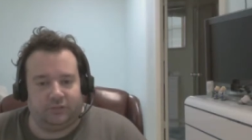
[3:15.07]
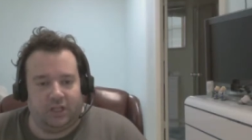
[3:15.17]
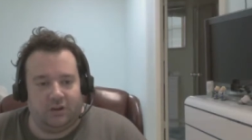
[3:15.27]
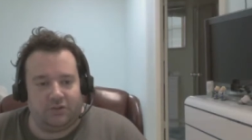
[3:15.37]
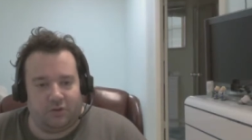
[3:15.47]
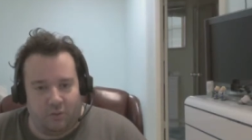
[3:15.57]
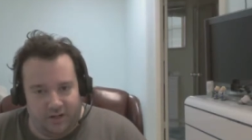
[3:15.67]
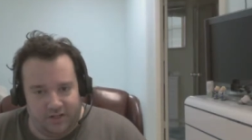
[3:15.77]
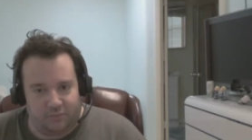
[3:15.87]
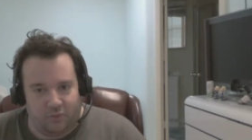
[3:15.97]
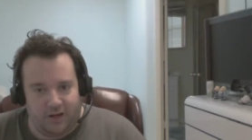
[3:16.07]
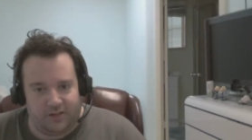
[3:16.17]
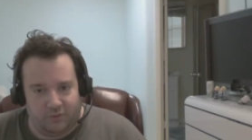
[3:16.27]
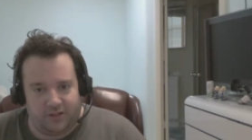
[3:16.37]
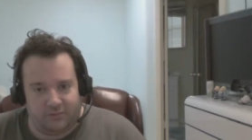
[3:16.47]
So what is
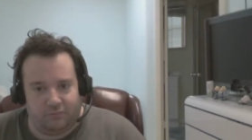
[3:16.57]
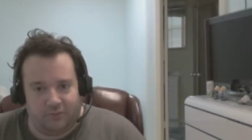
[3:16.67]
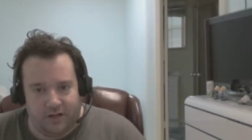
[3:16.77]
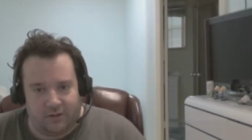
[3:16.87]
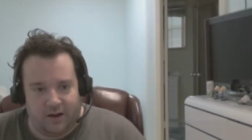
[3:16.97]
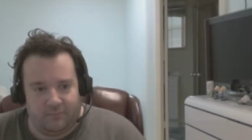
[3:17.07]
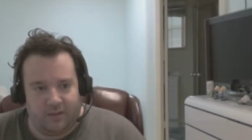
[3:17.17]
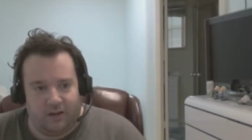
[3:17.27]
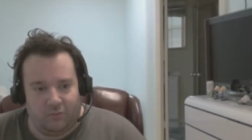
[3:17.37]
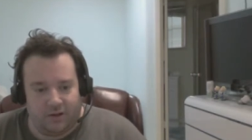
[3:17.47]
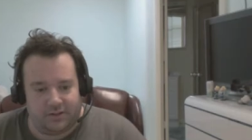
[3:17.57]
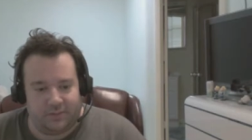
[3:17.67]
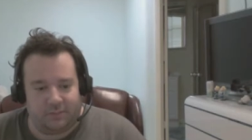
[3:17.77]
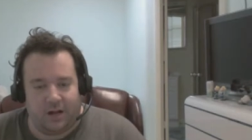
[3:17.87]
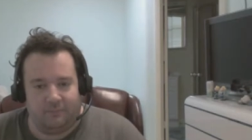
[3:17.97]
DRM and what is the
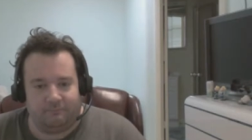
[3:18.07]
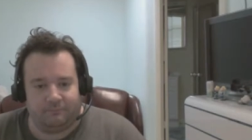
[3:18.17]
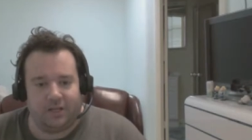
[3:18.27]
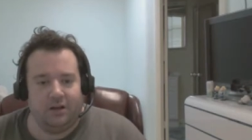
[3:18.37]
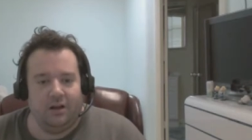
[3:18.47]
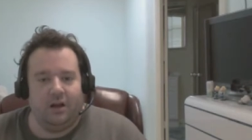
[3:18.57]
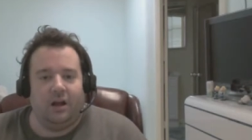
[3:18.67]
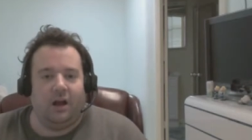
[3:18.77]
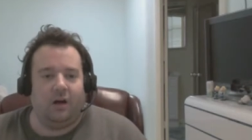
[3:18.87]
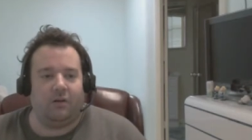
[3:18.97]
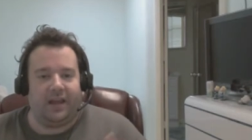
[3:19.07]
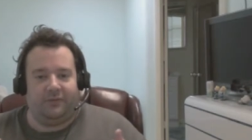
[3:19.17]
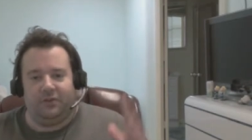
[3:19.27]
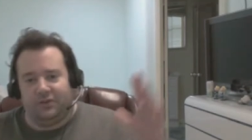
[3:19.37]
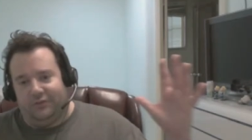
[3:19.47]
problem? Okay,
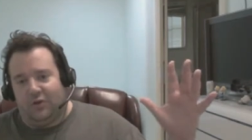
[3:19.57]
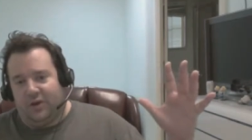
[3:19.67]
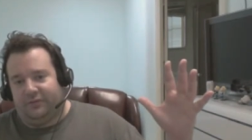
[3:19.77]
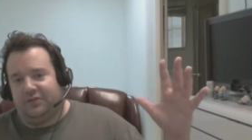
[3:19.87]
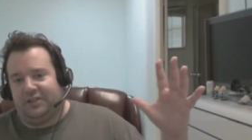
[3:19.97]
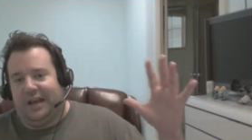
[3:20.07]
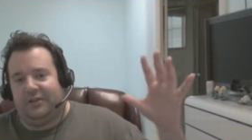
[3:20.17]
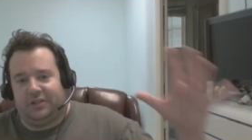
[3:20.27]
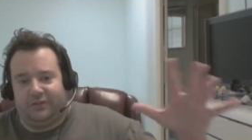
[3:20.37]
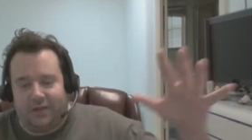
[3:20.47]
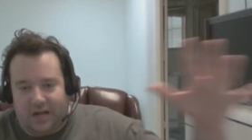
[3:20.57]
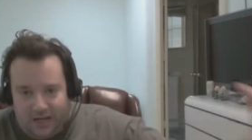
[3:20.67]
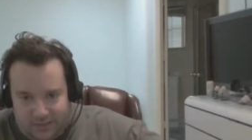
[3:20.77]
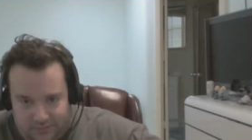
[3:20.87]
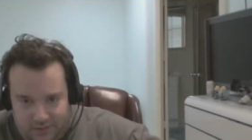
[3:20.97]
first of all, you have to understand there's different
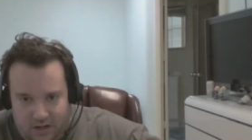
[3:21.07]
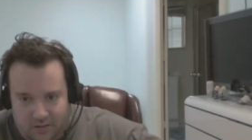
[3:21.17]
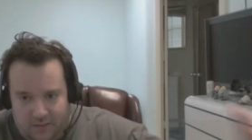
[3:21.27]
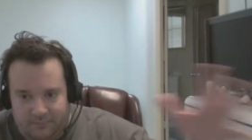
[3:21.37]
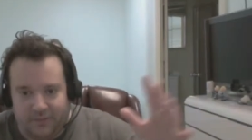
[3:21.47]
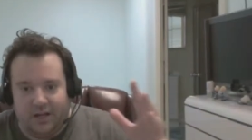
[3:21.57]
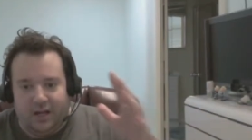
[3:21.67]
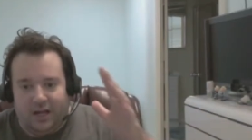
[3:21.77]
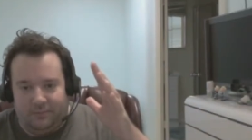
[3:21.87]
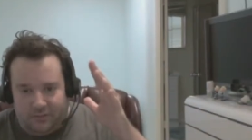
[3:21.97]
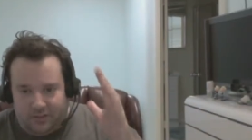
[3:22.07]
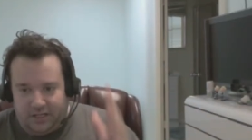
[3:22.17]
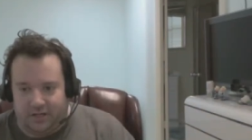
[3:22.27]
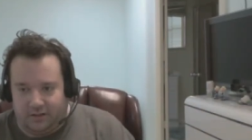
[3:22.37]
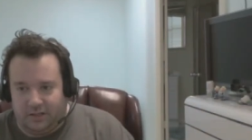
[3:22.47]
kinds of DRM. In
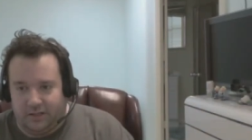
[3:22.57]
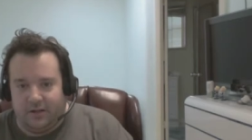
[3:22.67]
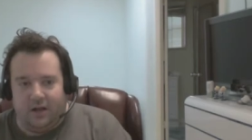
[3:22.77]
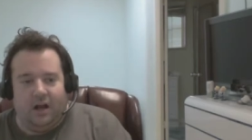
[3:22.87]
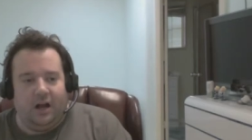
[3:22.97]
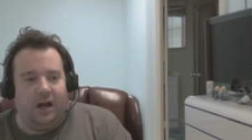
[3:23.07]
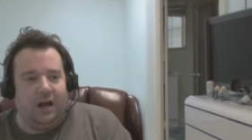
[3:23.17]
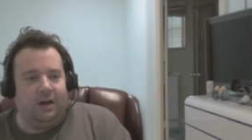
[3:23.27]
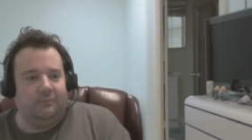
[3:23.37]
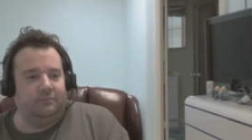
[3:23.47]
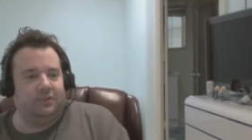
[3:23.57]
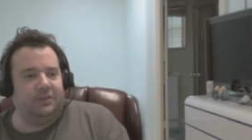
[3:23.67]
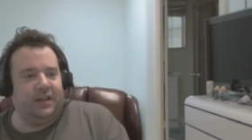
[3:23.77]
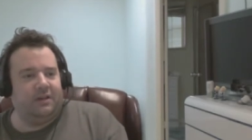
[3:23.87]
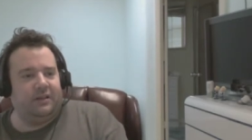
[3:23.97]
particular,
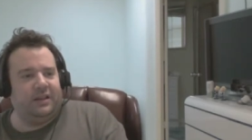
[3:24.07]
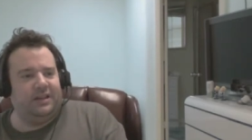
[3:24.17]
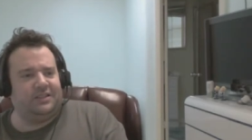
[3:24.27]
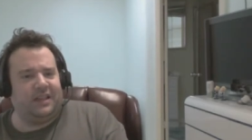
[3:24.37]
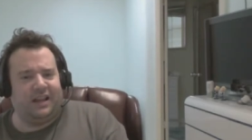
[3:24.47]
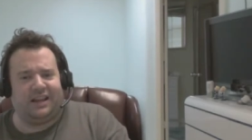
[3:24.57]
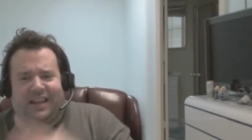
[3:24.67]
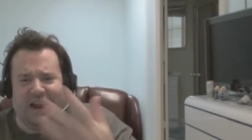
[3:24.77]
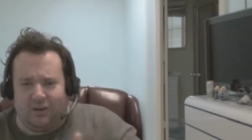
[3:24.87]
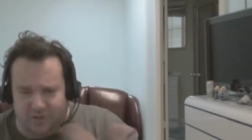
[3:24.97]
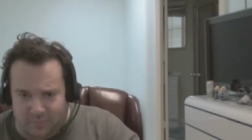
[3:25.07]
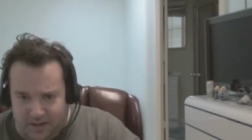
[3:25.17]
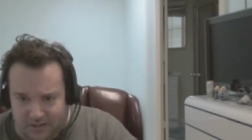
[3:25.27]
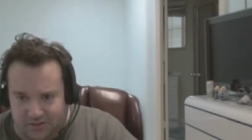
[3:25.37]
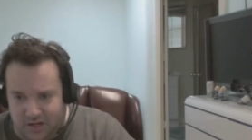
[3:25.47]
there is like
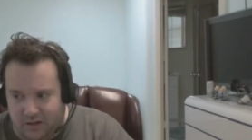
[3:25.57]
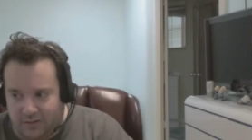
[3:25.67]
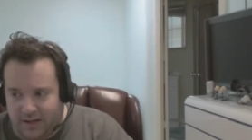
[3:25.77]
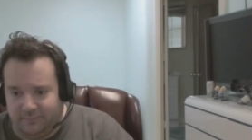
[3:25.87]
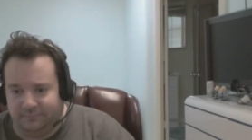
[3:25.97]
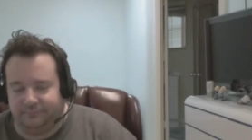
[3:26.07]
account-based DRM,